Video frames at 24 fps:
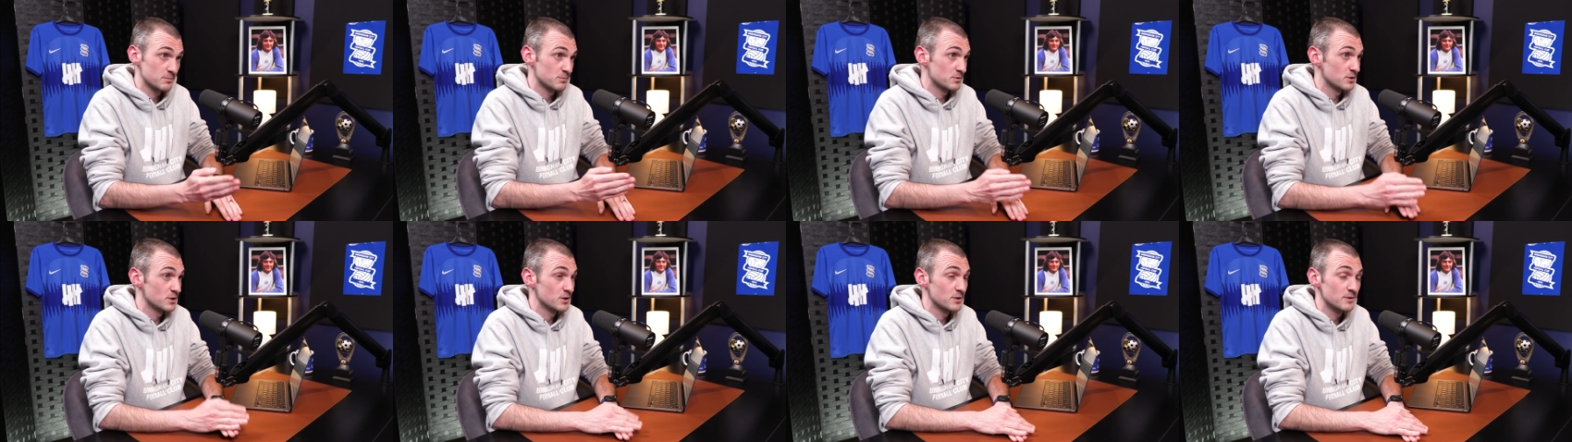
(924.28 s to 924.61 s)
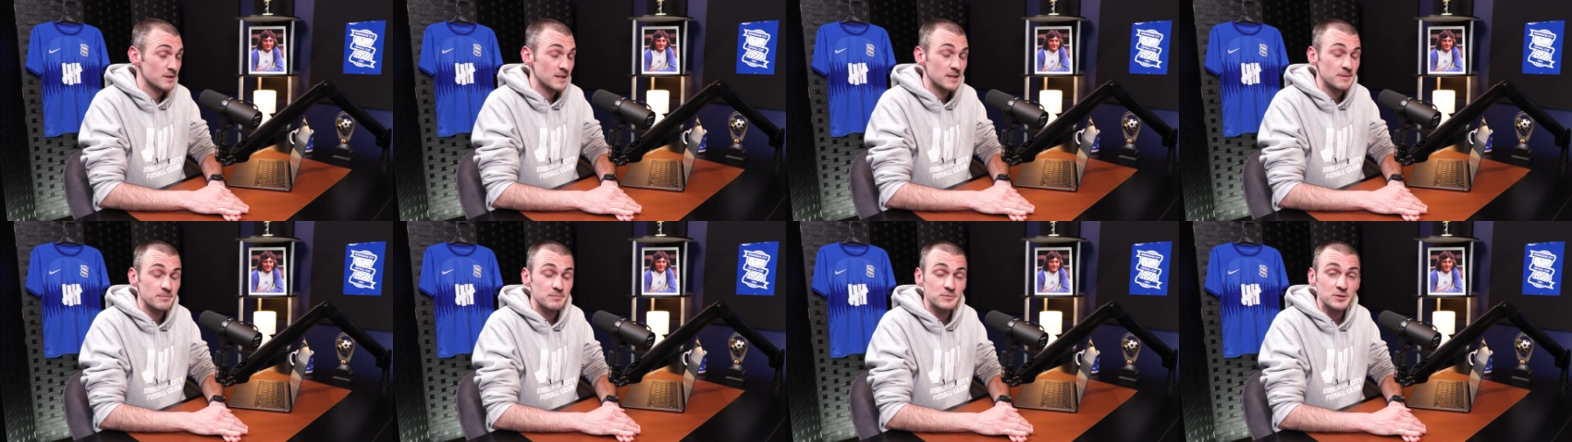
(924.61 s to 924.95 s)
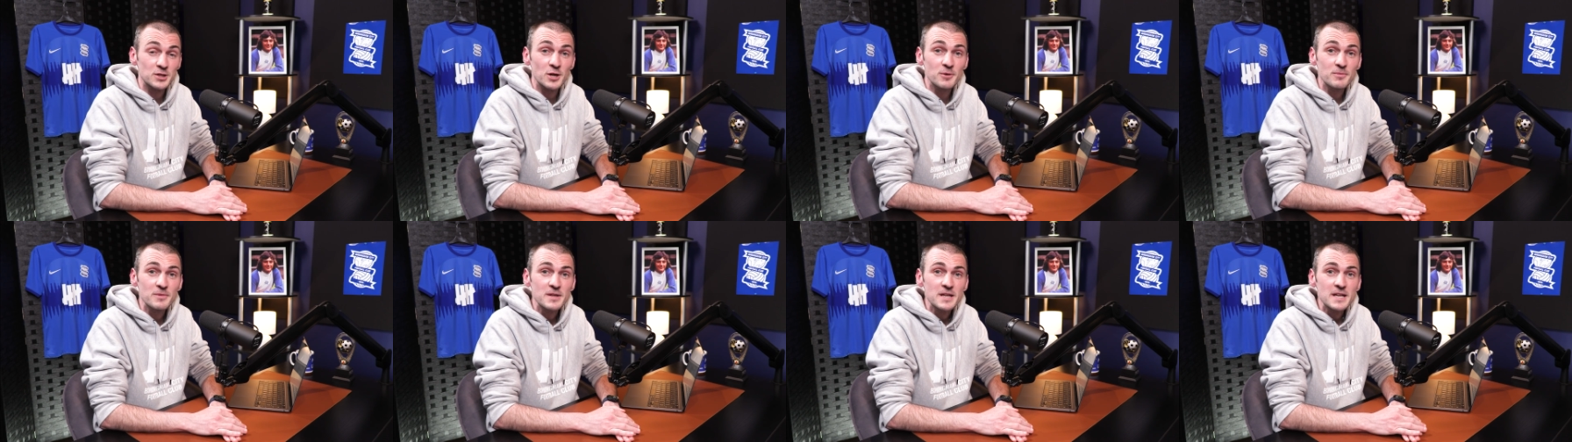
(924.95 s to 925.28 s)
absolutely.
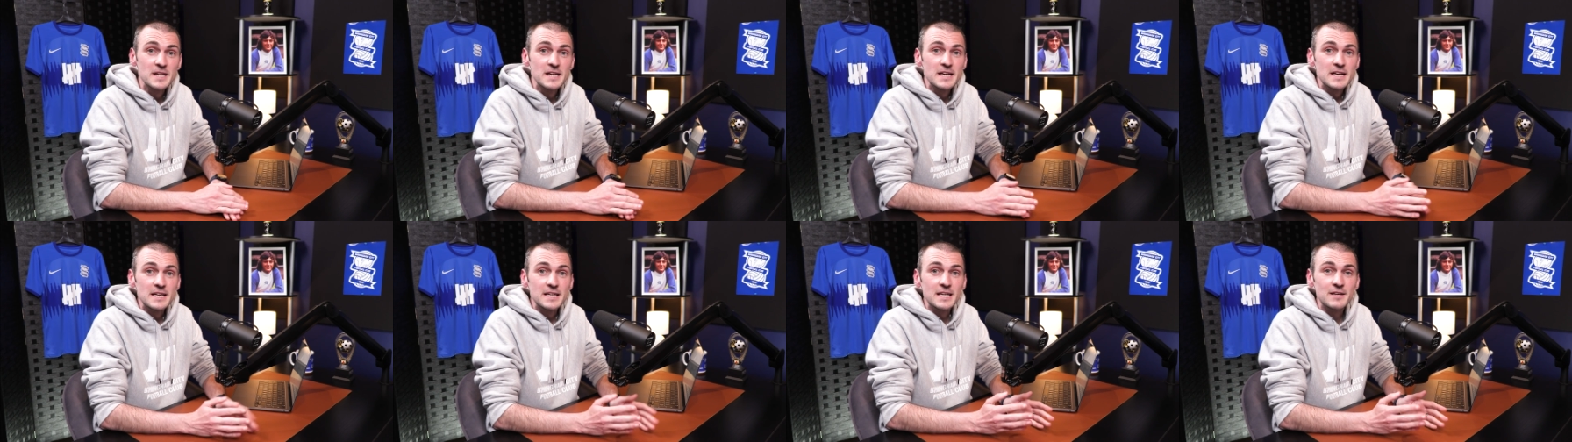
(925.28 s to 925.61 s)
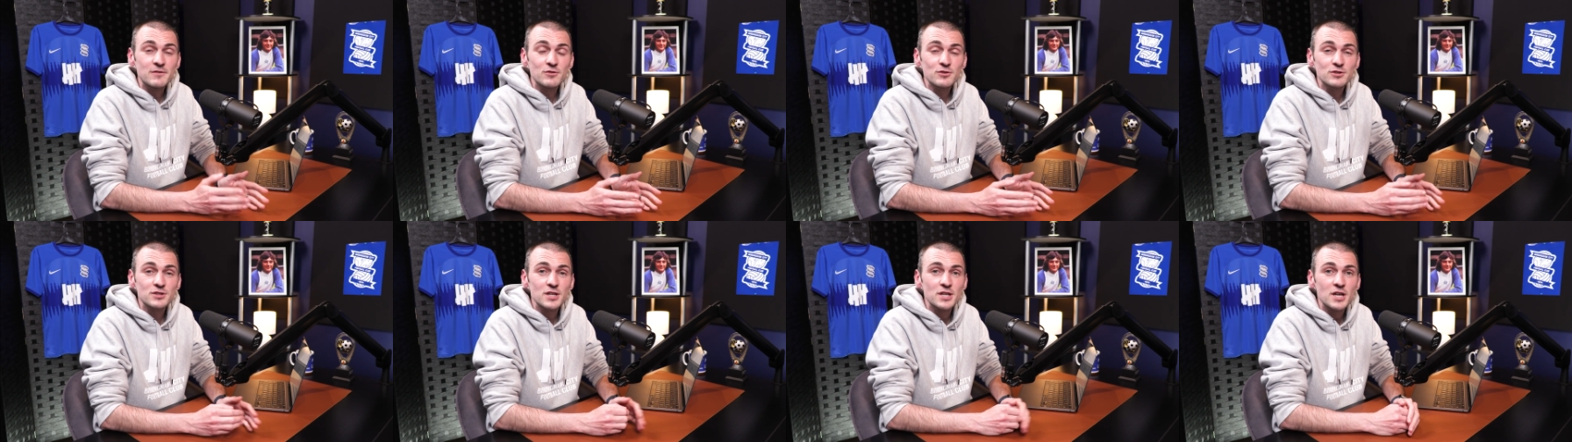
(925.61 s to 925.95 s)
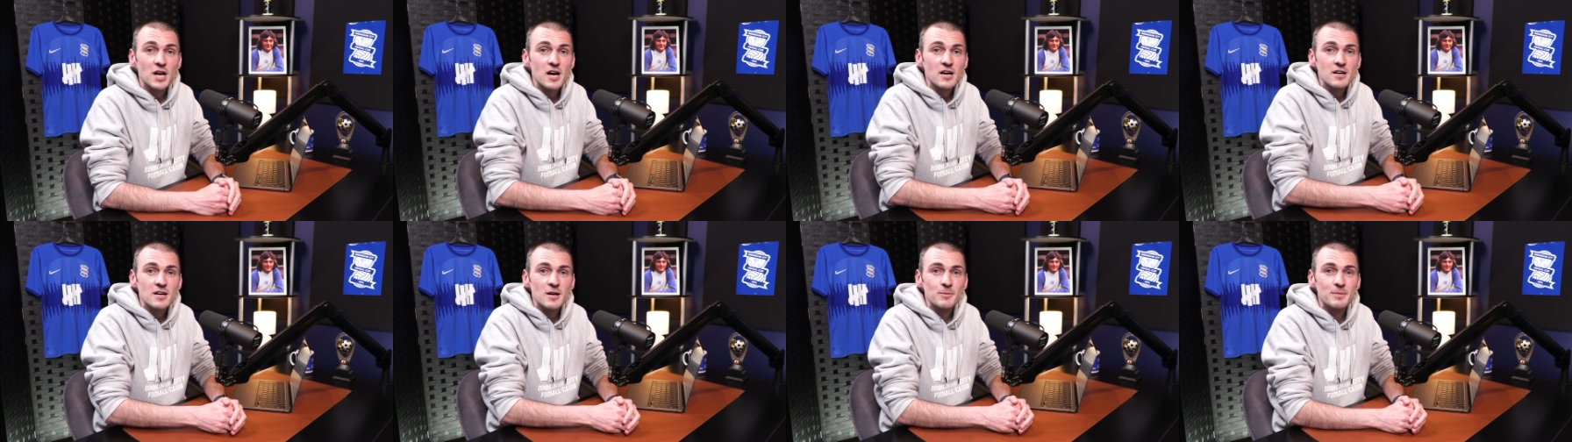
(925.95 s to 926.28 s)
So you just heard
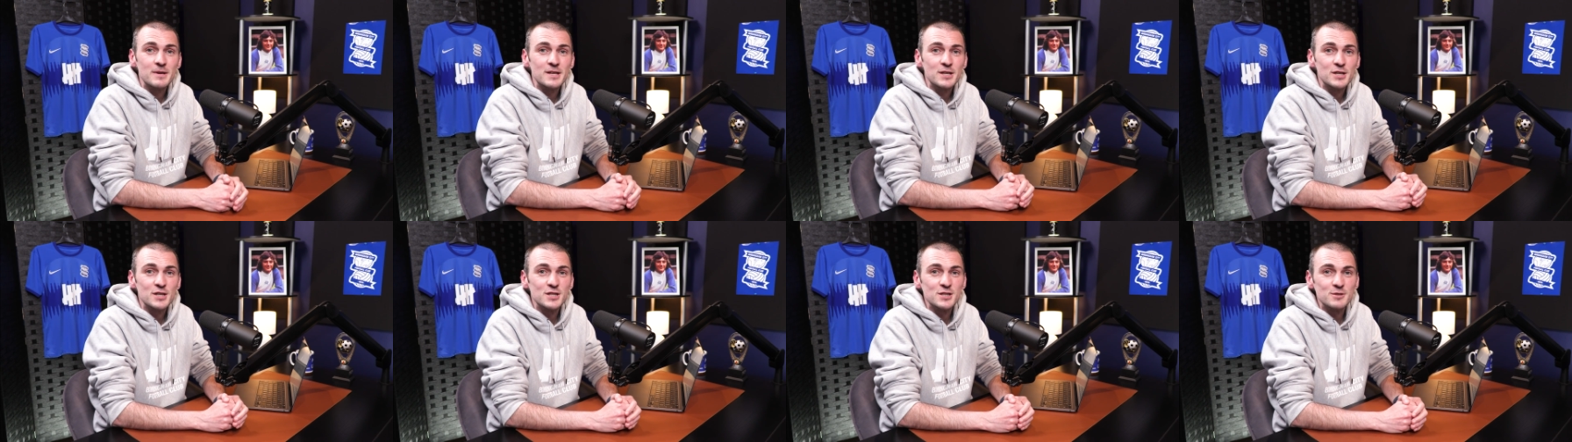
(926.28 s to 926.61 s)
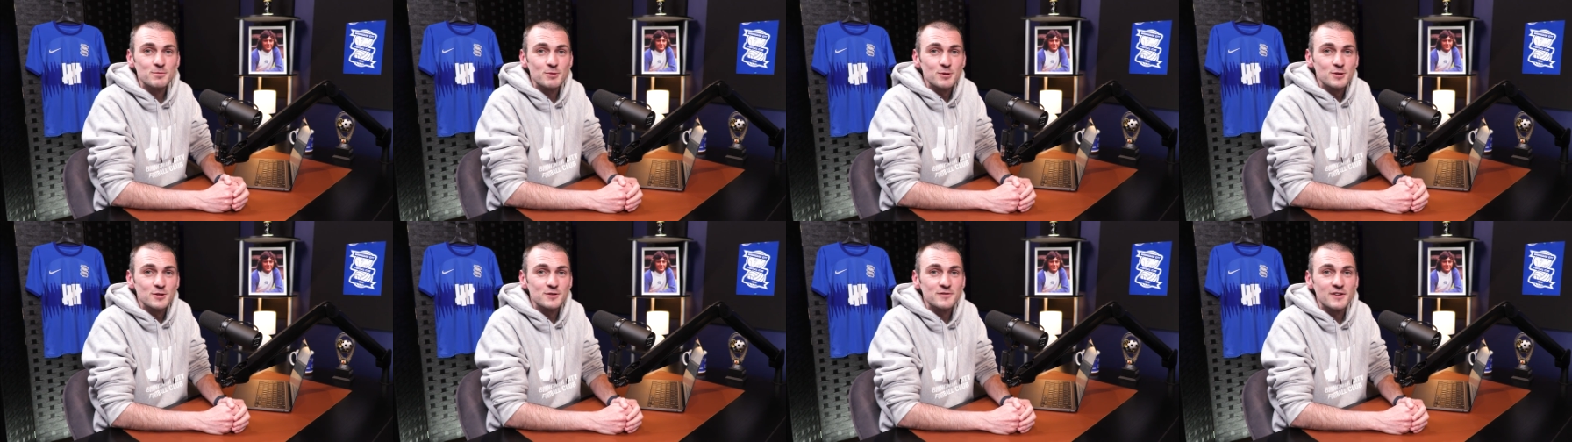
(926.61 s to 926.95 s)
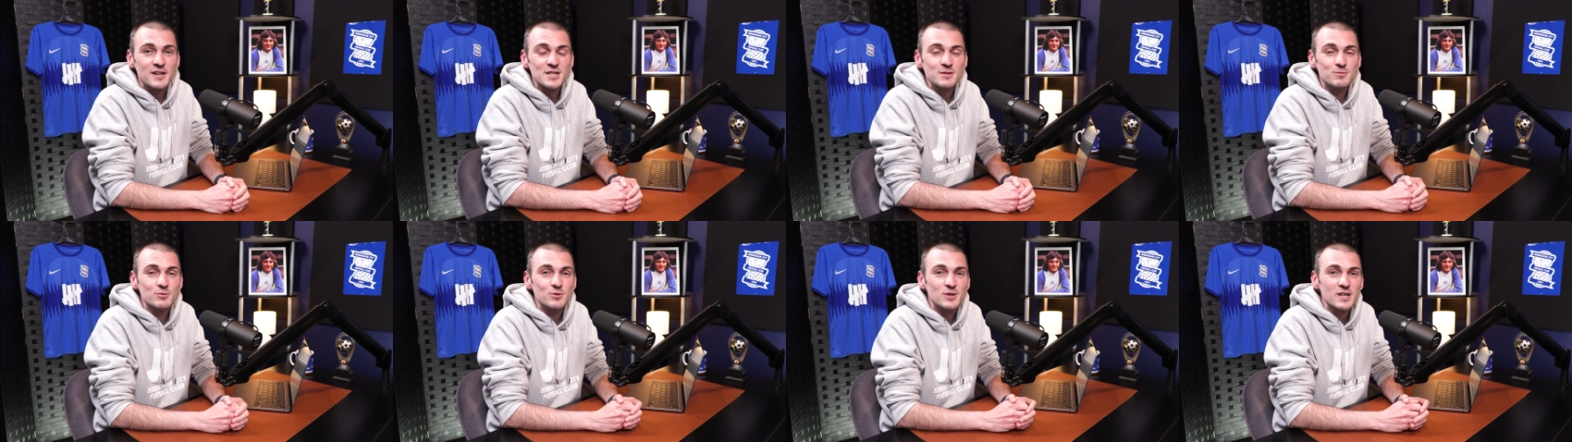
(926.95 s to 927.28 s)
our opinions, Blues
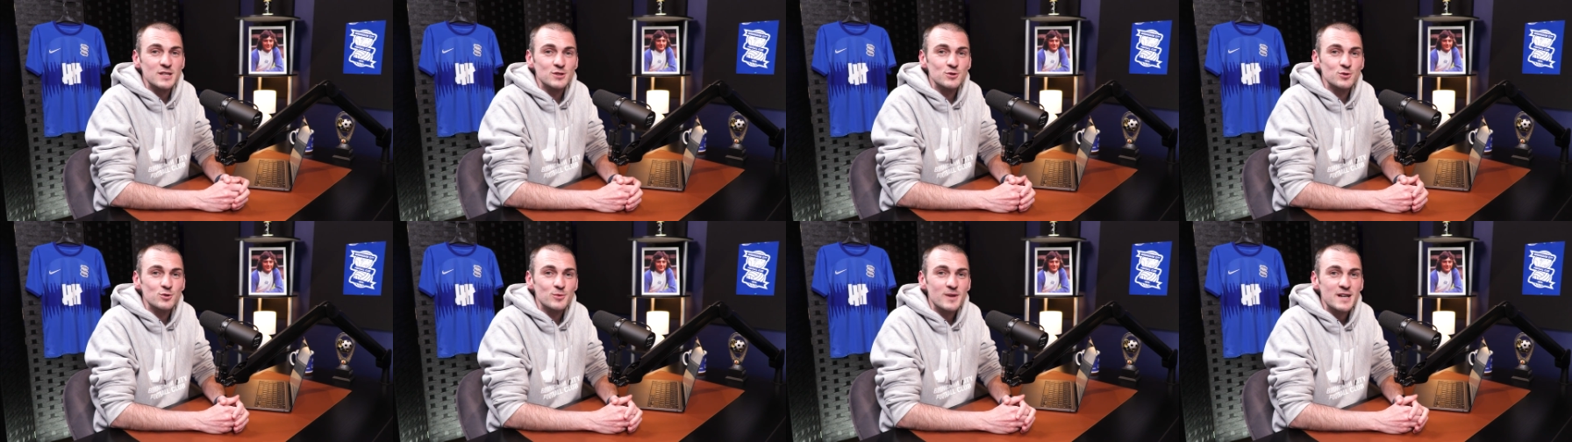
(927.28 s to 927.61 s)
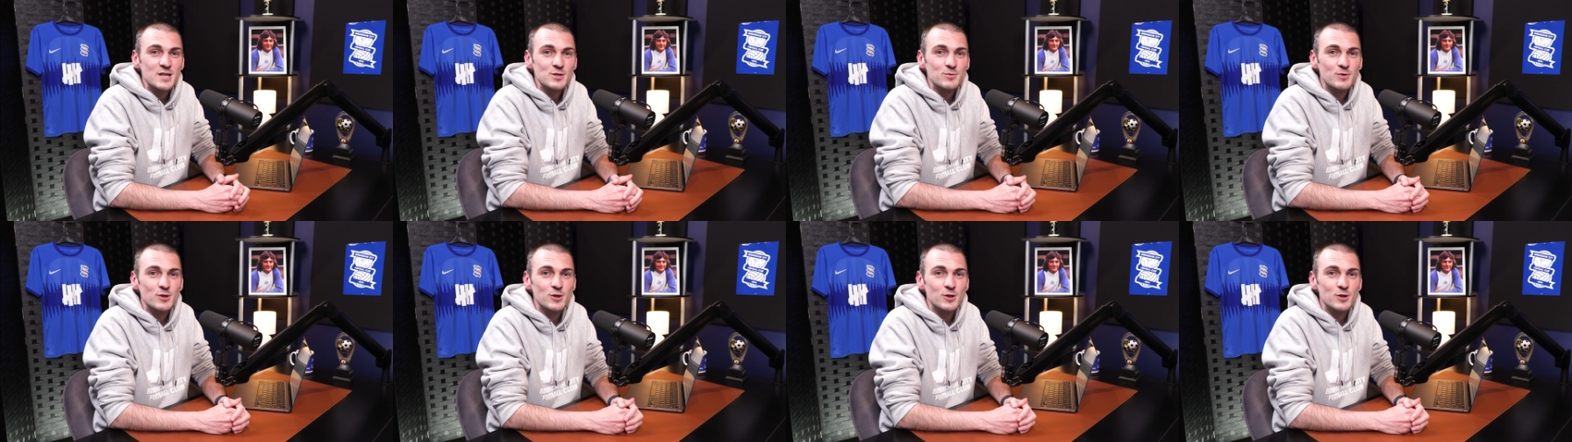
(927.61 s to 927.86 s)
fans, but as always,